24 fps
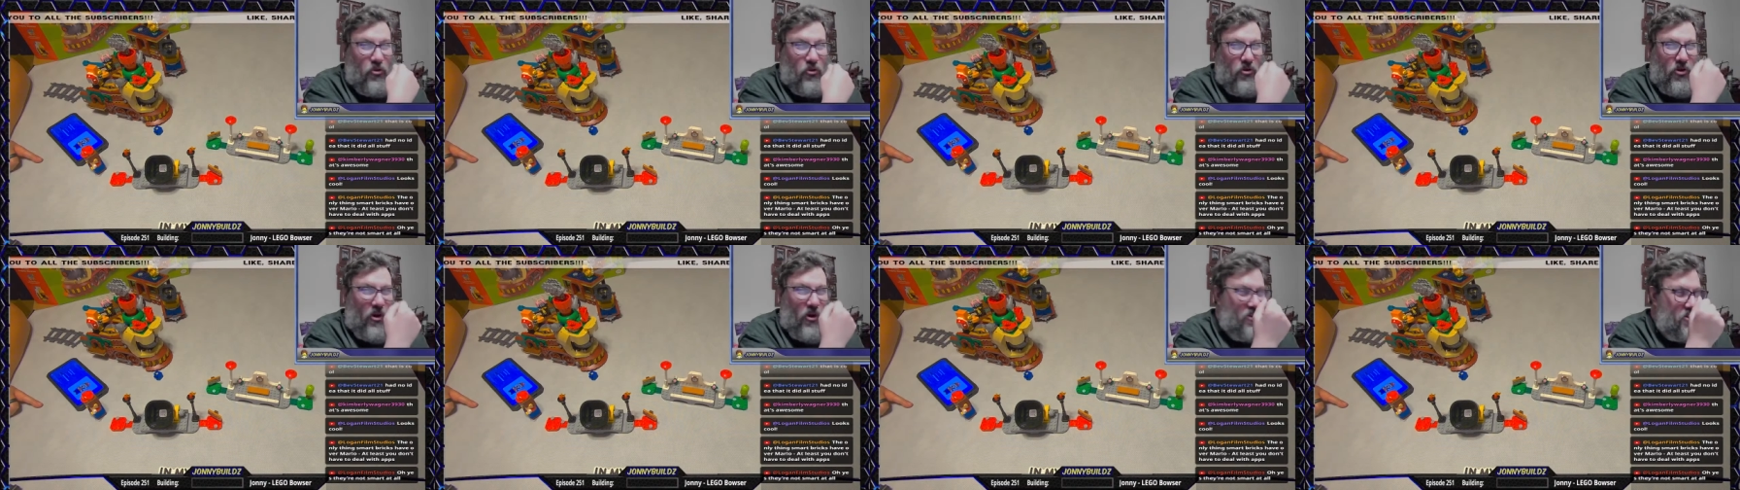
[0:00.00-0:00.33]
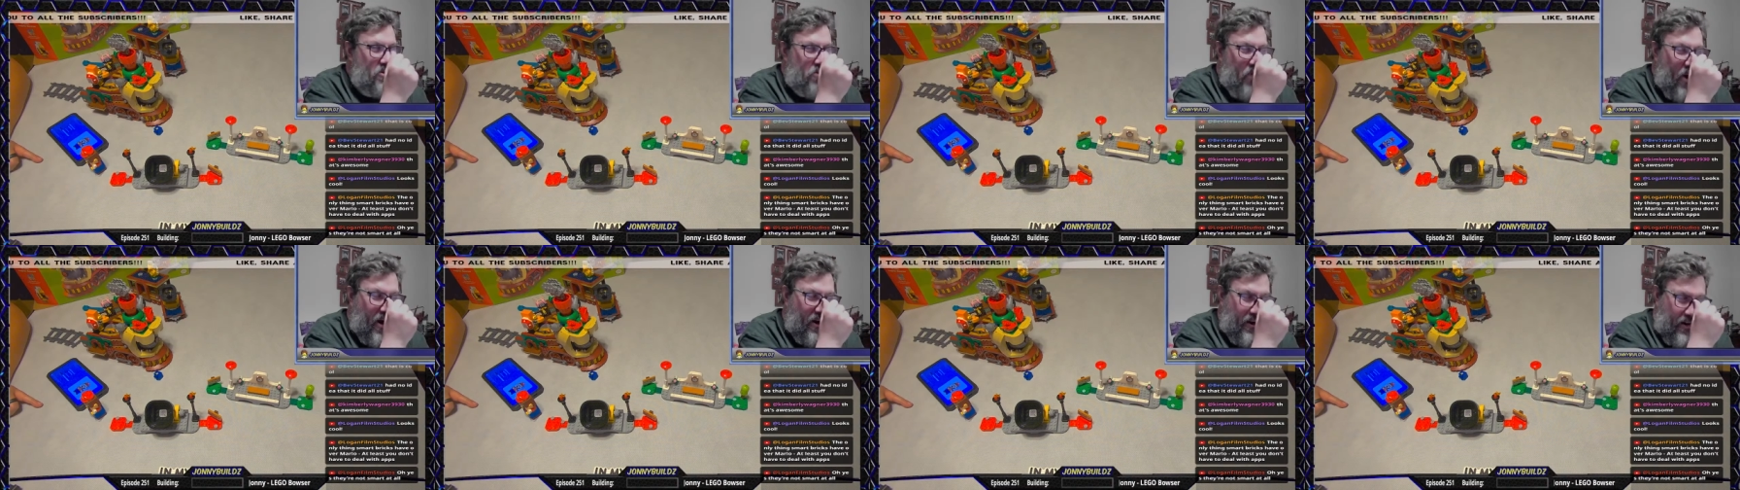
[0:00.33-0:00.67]
not
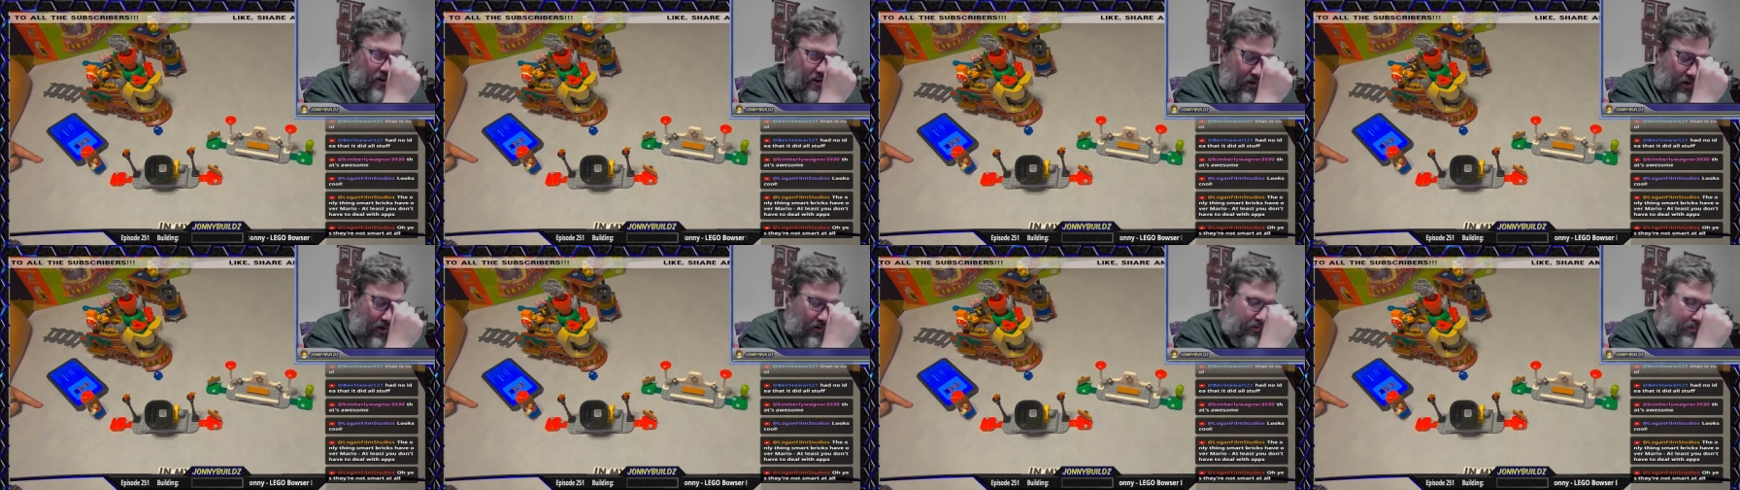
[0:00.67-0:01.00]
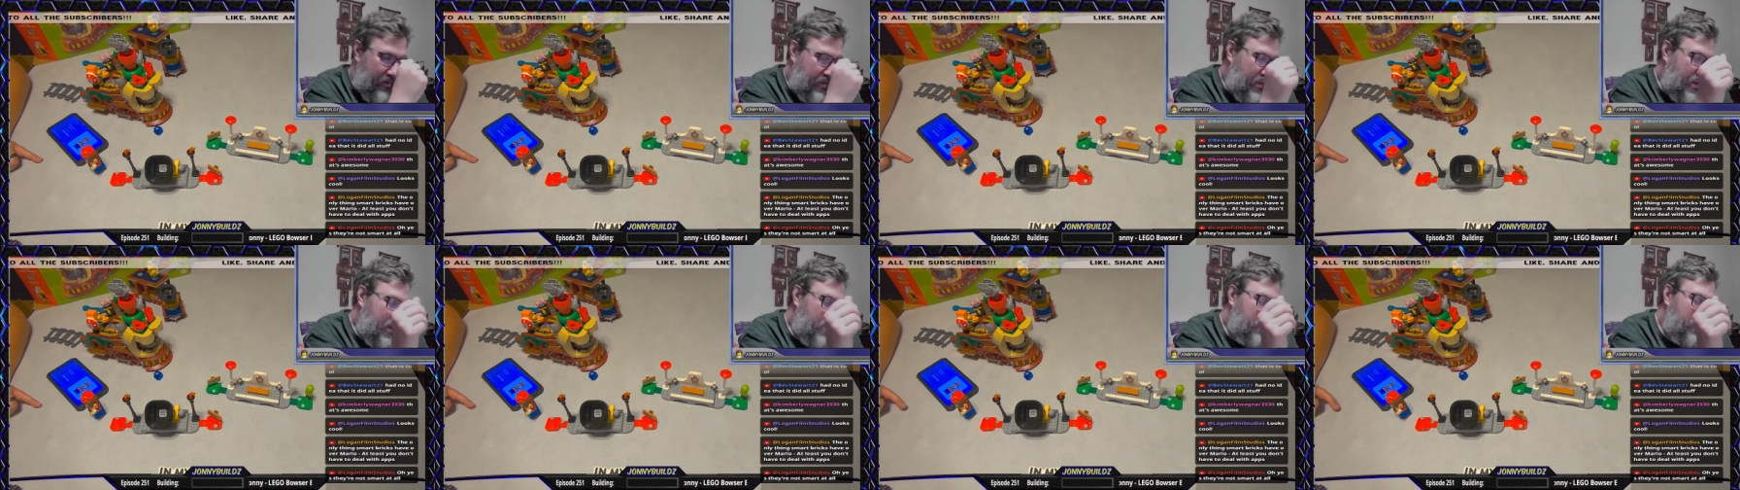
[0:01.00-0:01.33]
smart at all.
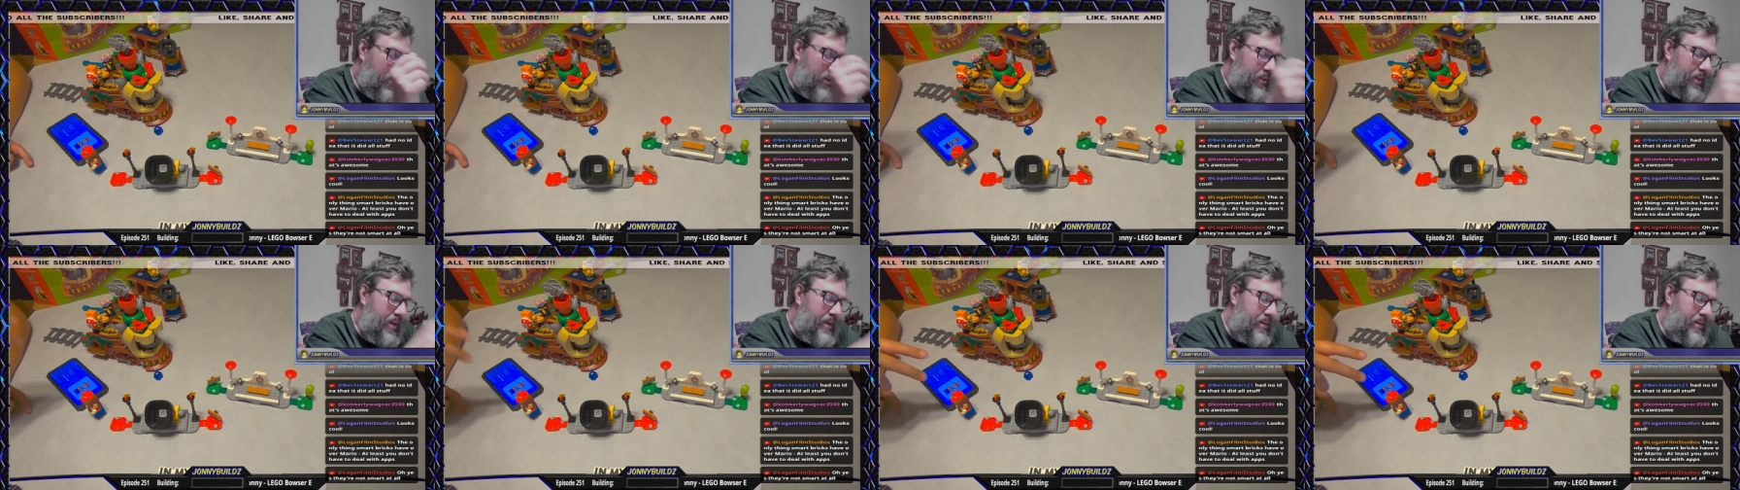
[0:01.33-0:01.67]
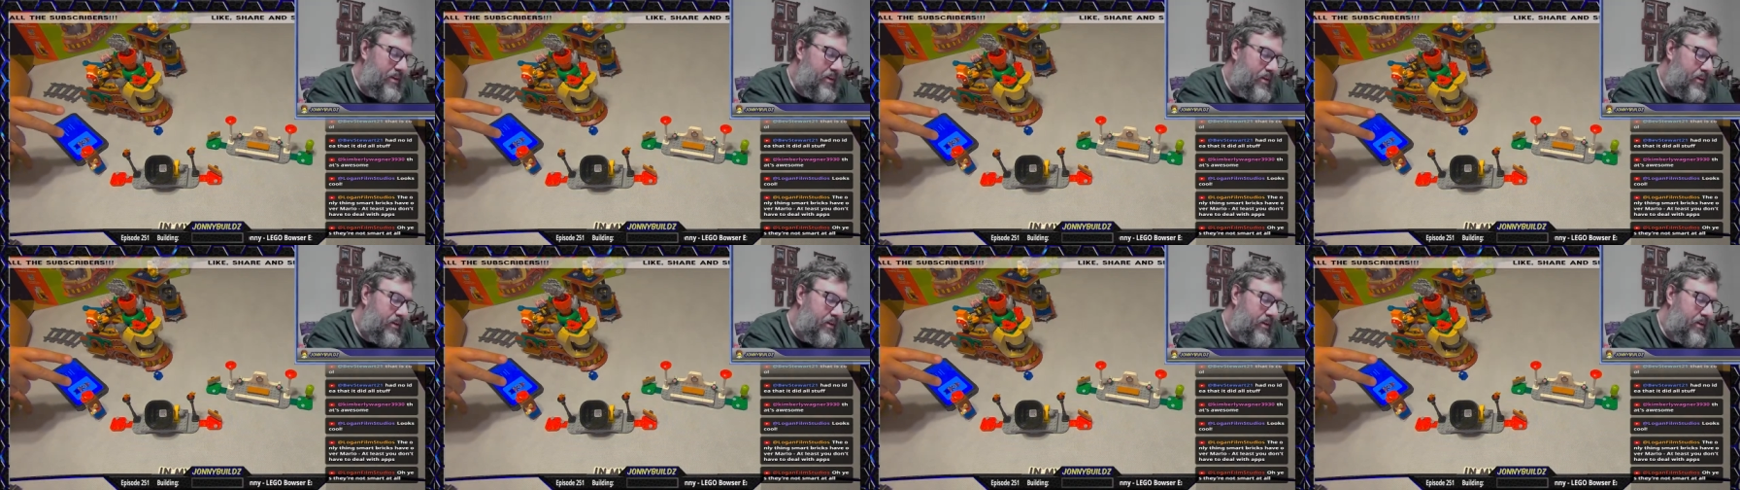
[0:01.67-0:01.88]
But like,